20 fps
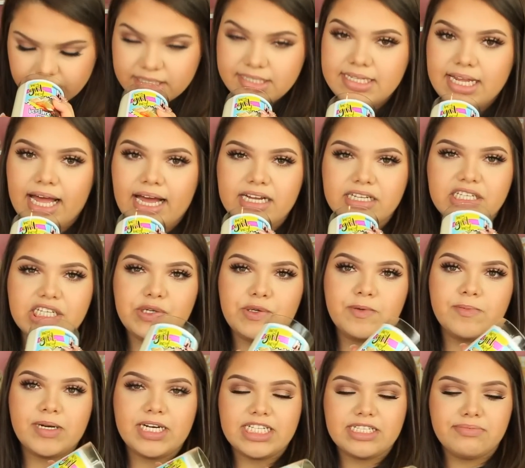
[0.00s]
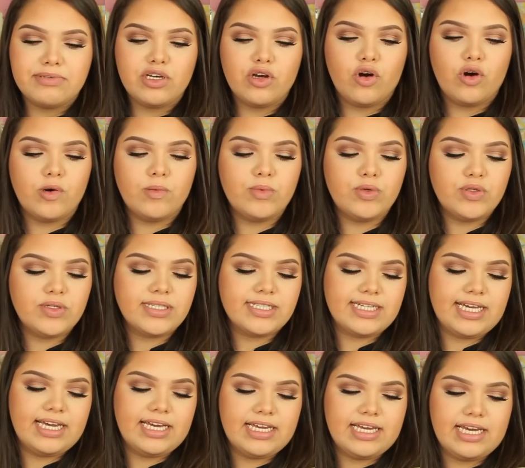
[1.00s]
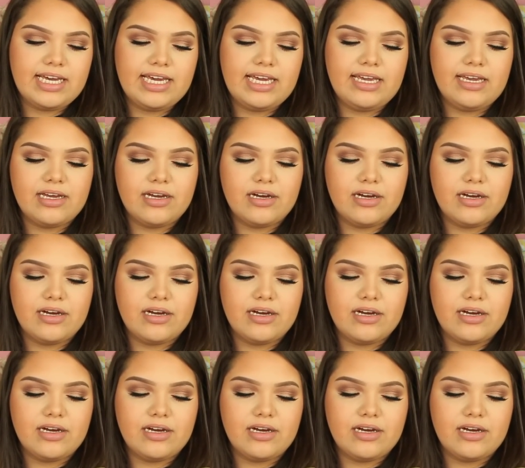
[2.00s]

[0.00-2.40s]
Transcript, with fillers: This actually reminds me almost like a